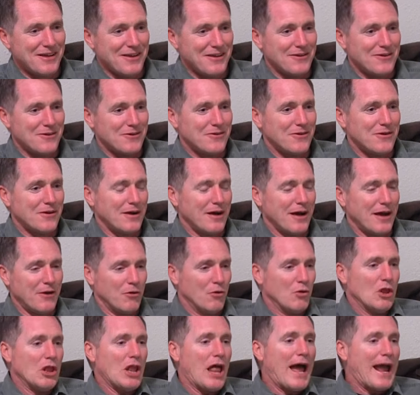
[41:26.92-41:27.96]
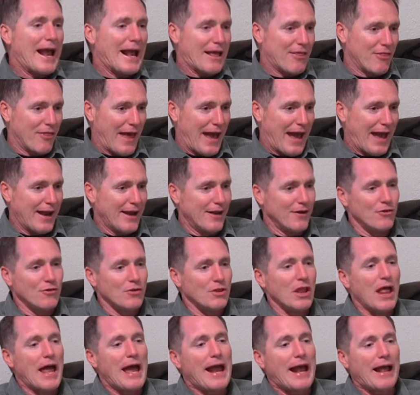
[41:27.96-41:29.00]
you know, I don't like that. I
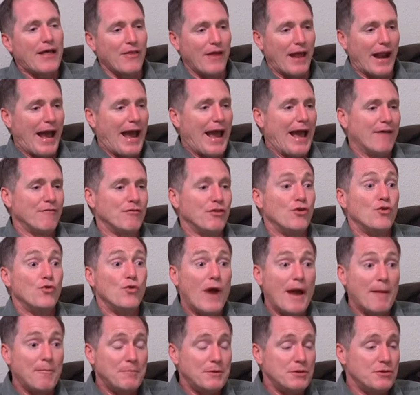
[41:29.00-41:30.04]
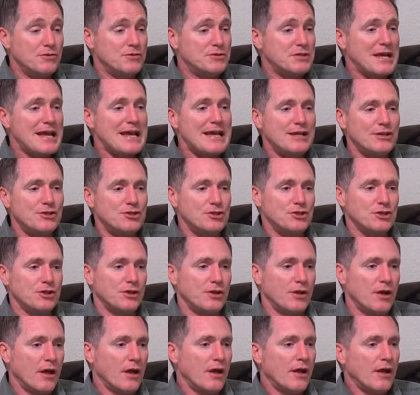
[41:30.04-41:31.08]
don't like that I have the
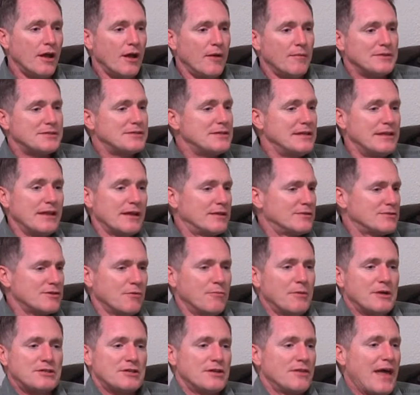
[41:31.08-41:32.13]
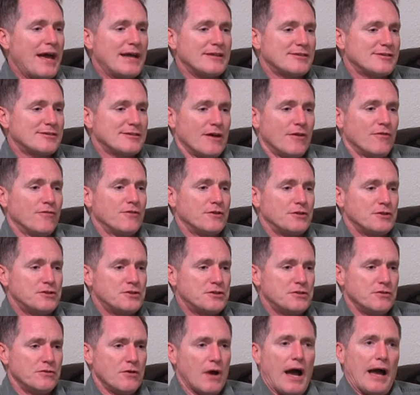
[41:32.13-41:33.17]
reputation. But see, like, so much of that's selfish
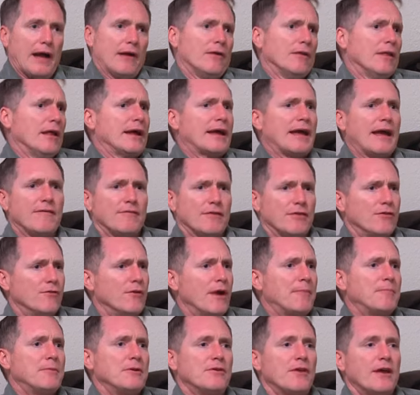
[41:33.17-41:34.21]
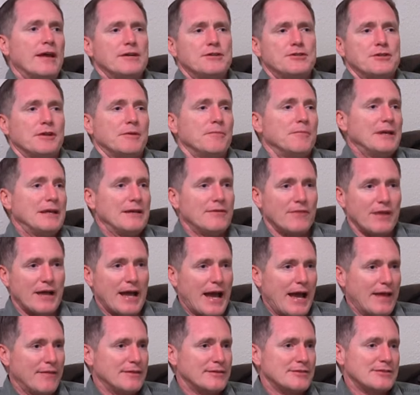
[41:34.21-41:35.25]
too. I don't like having the reputation of being the
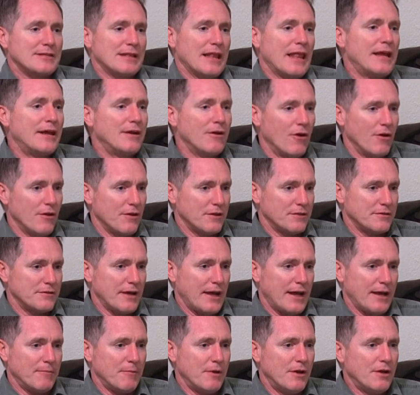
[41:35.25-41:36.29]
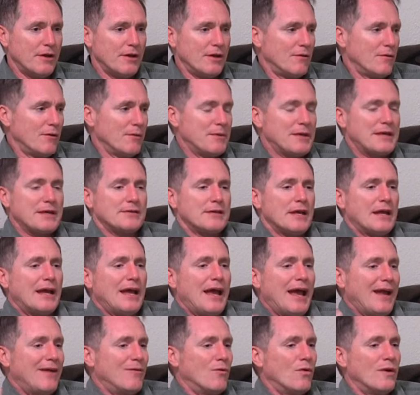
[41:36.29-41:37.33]
guy that's late all the time. Well, because,
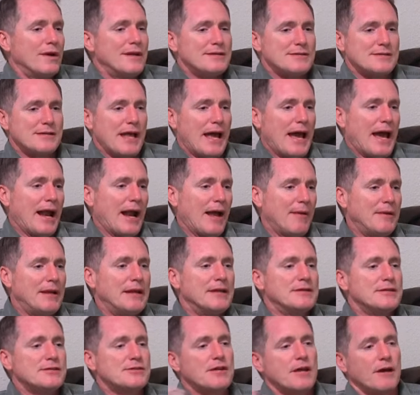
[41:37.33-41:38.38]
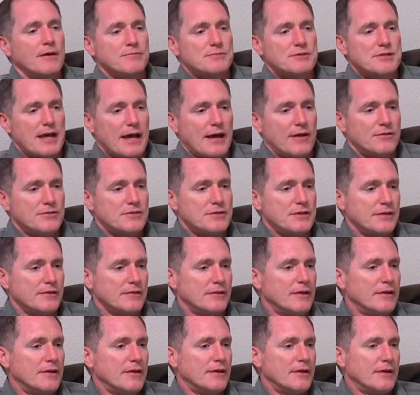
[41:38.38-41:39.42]
and what is that? I mean, it just comes down to,
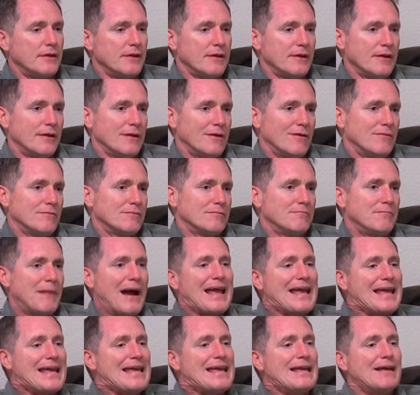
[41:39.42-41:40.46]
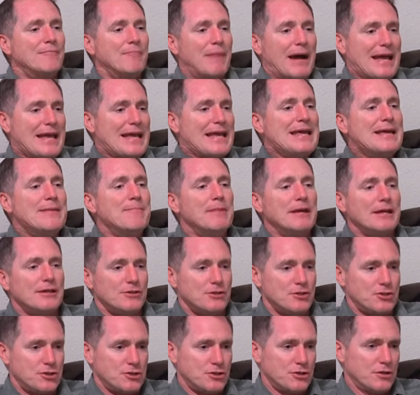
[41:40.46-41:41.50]
you know, my, my
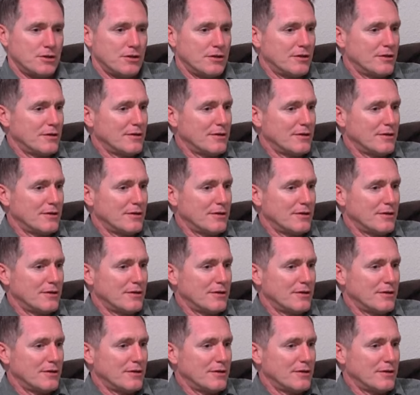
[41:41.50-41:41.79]
image.